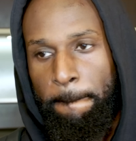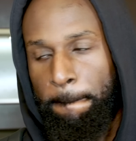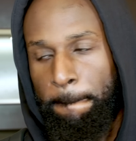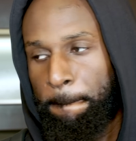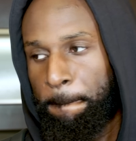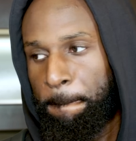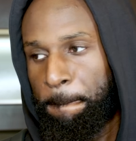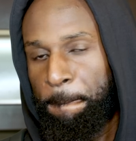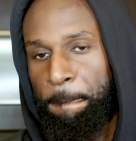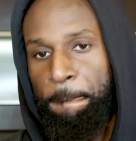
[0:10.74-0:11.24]
How
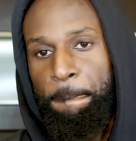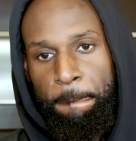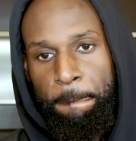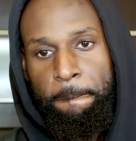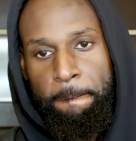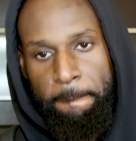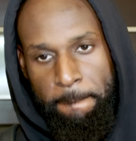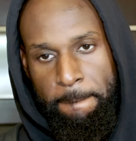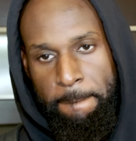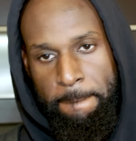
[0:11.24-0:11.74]
do you
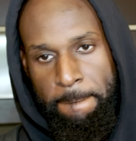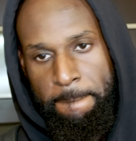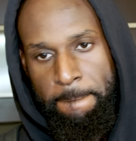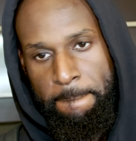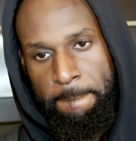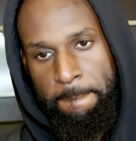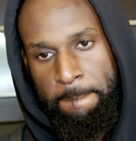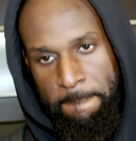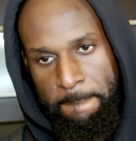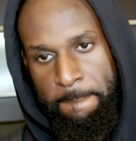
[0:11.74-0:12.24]
fit into
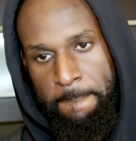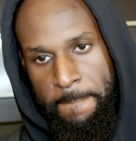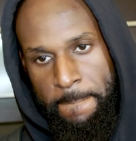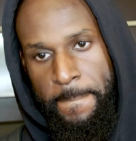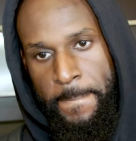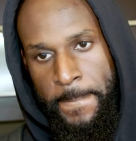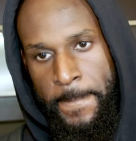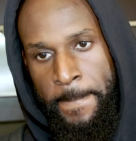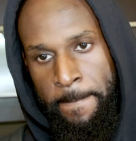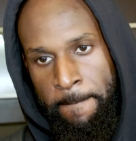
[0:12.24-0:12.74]
what
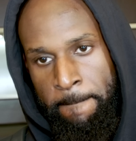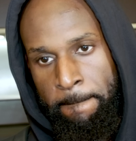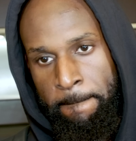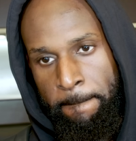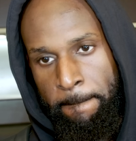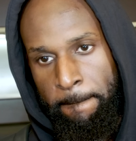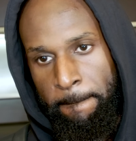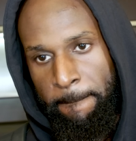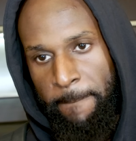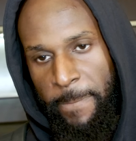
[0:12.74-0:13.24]

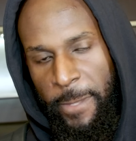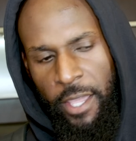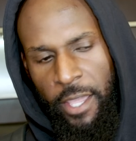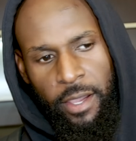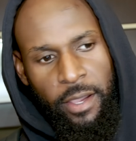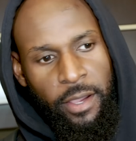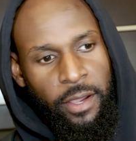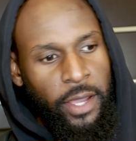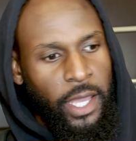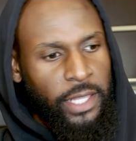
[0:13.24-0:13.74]
DQ
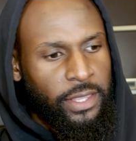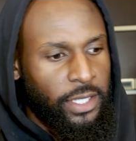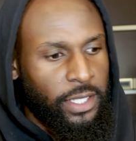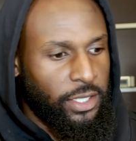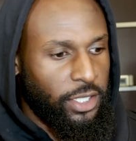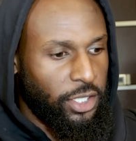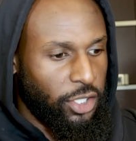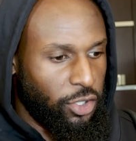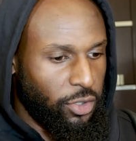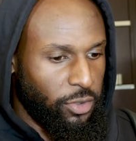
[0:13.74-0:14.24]
wants? I
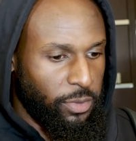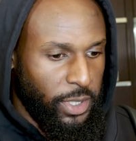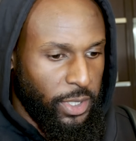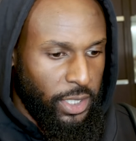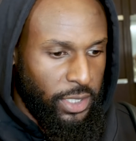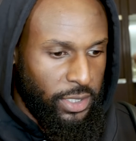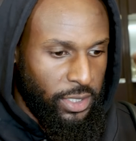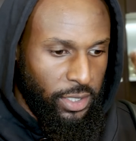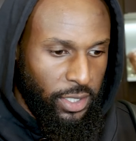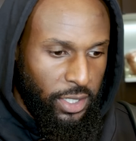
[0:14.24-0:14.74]
think DQ, man,
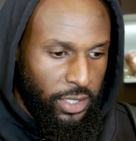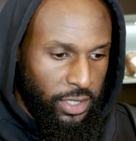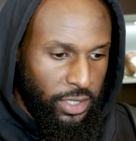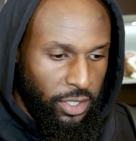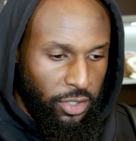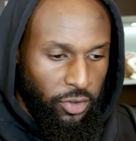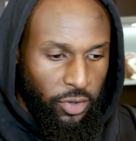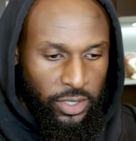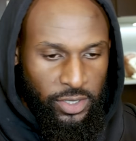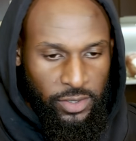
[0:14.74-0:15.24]
he's an
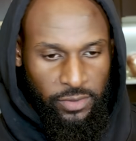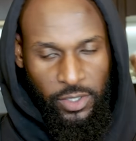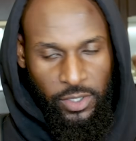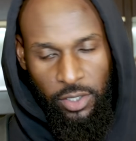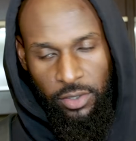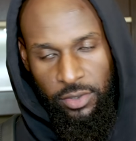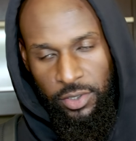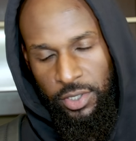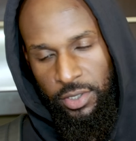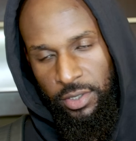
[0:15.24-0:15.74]
aggressive
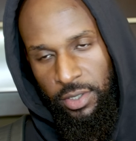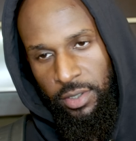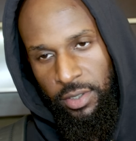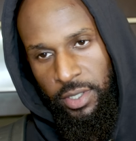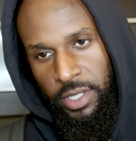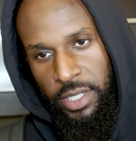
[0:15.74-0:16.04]
coach. You know,